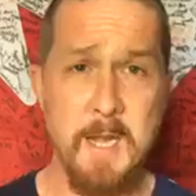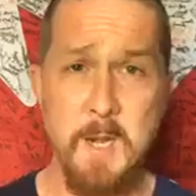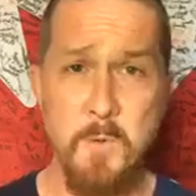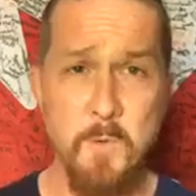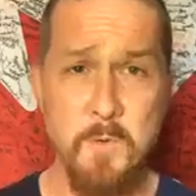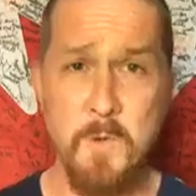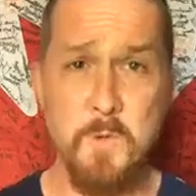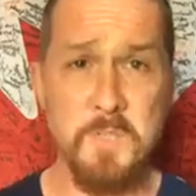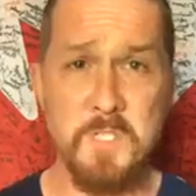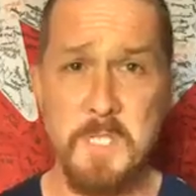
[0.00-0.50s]

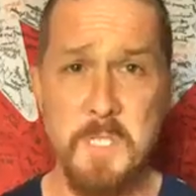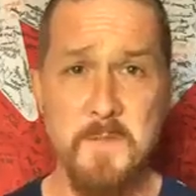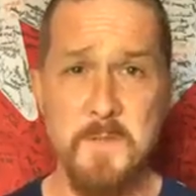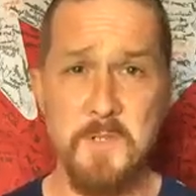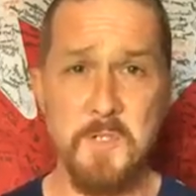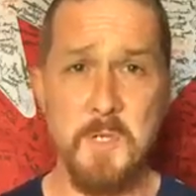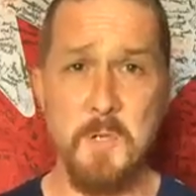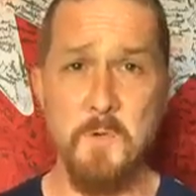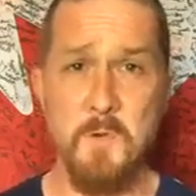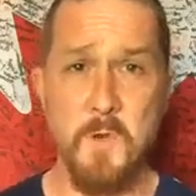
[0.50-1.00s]
Anyone who's seen the
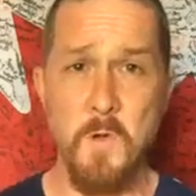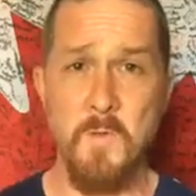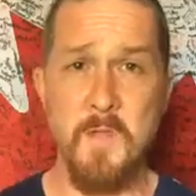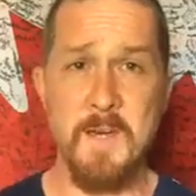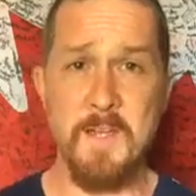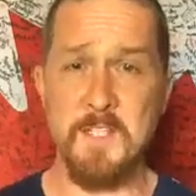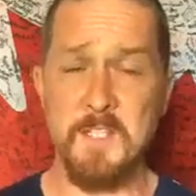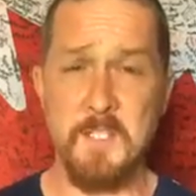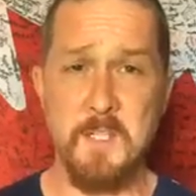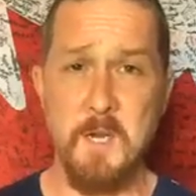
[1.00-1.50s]
show know
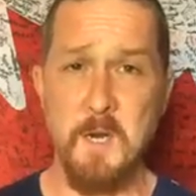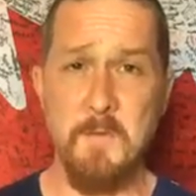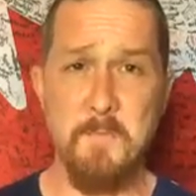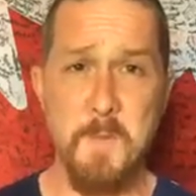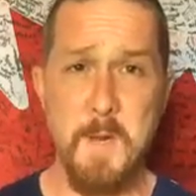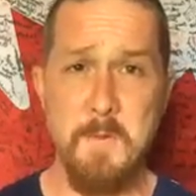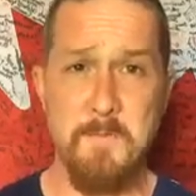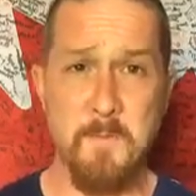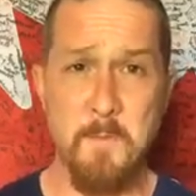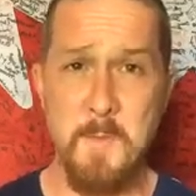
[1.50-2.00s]
that it's
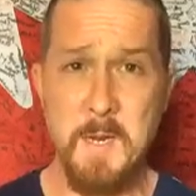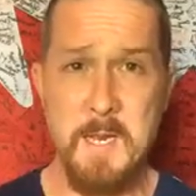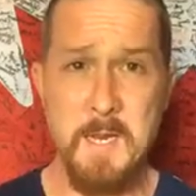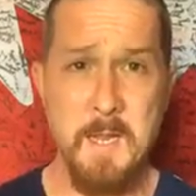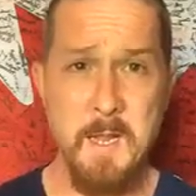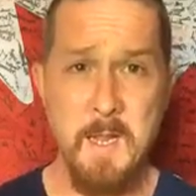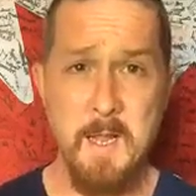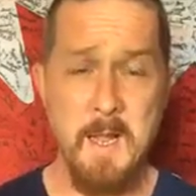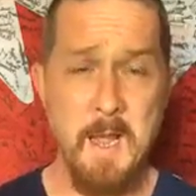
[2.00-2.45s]
therapy for me.